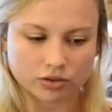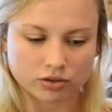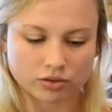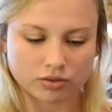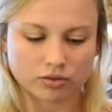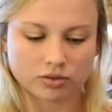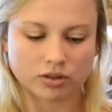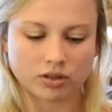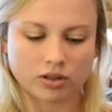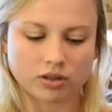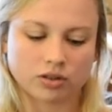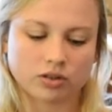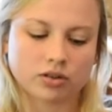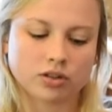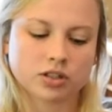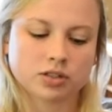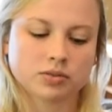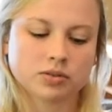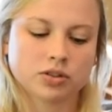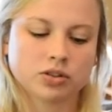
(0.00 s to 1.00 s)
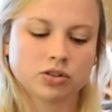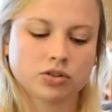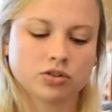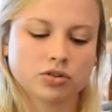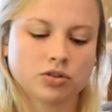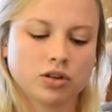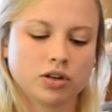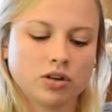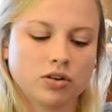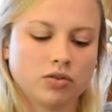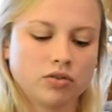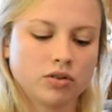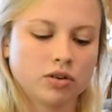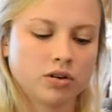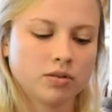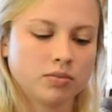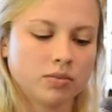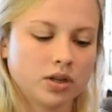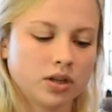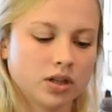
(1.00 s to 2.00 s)
to the Christmas tree
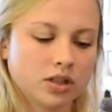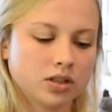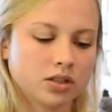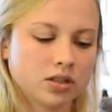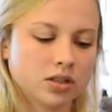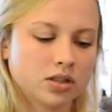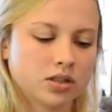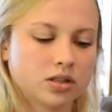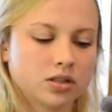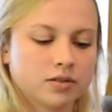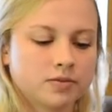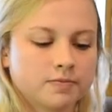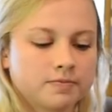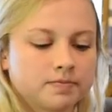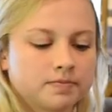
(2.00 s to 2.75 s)
ornament.